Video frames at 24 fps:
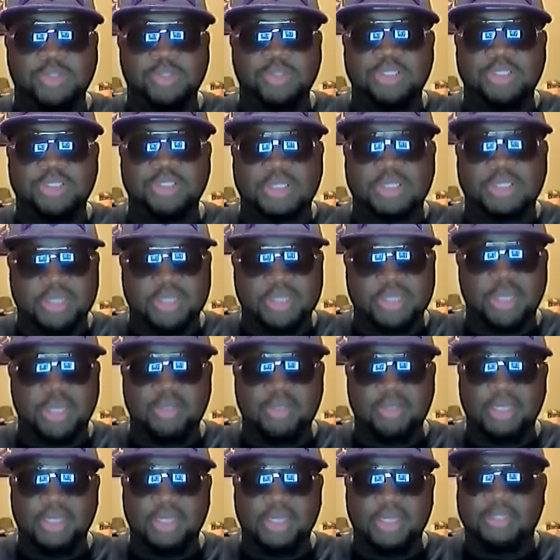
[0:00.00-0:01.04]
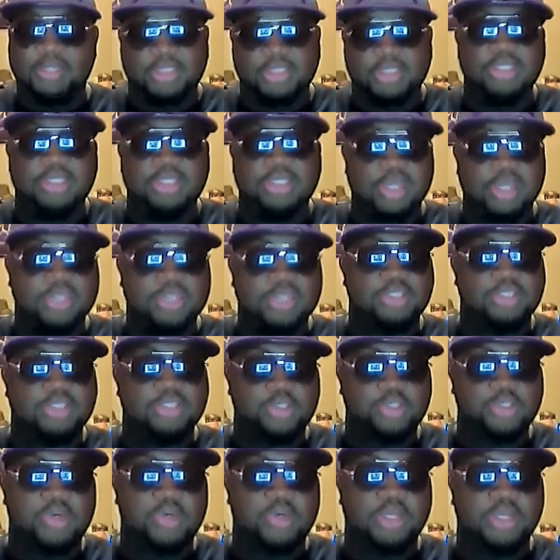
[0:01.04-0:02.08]
you can just tell that she does
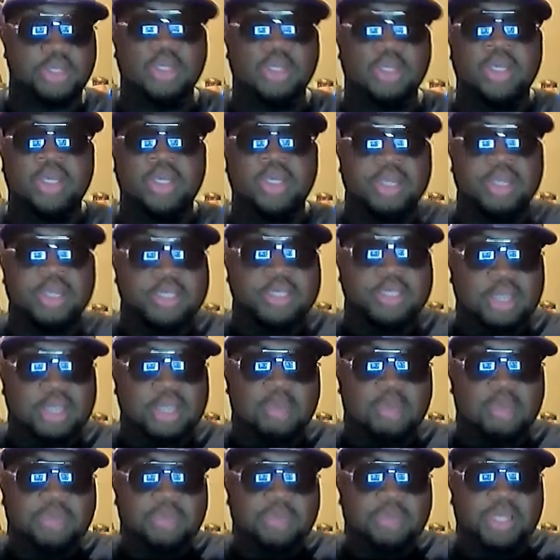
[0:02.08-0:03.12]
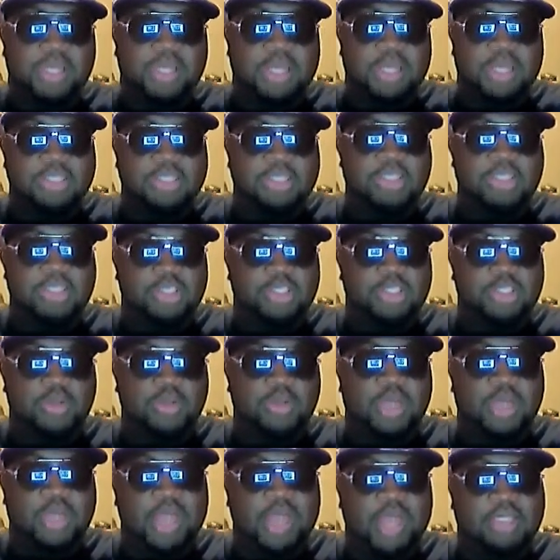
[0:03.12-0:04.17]
enjoy his company and she
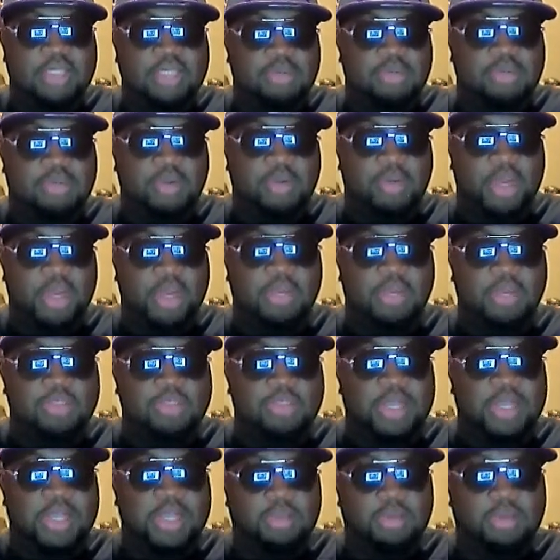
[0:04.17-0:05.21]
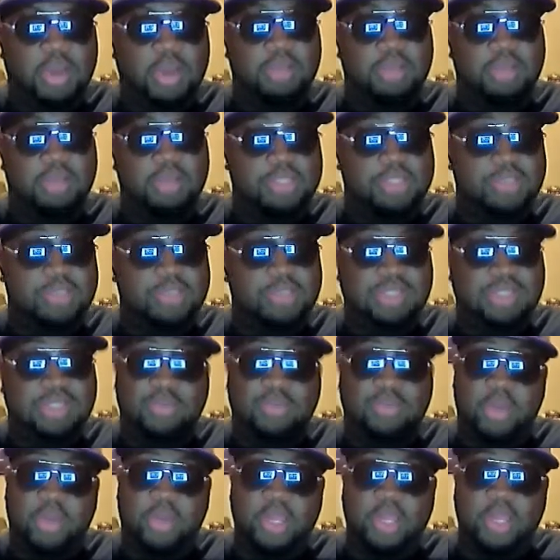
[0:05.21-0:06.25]
enjoyed having him around. It was like around episode
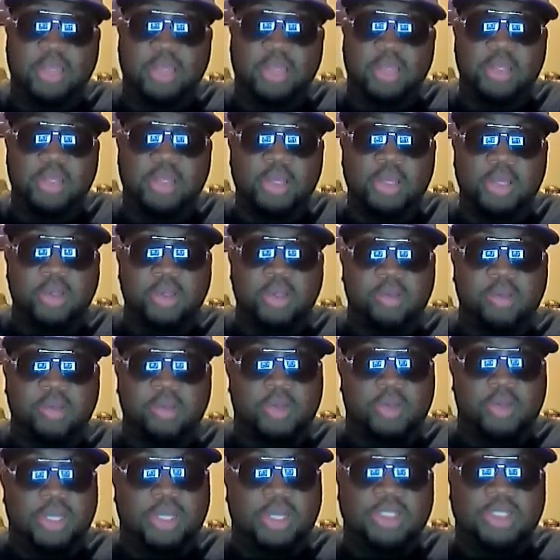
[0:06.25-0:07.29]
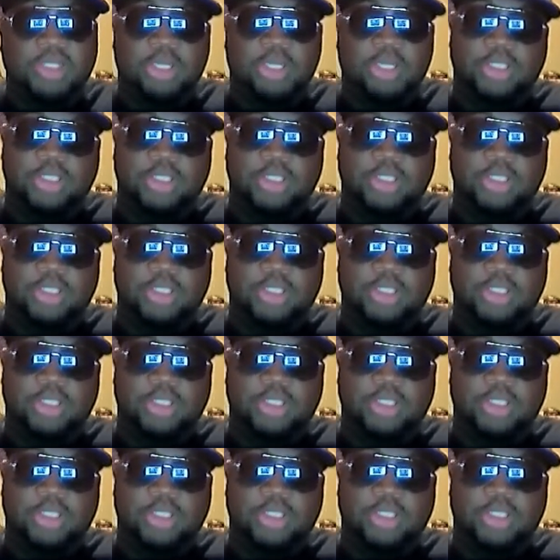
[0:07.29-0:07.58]
seven or eight when he took a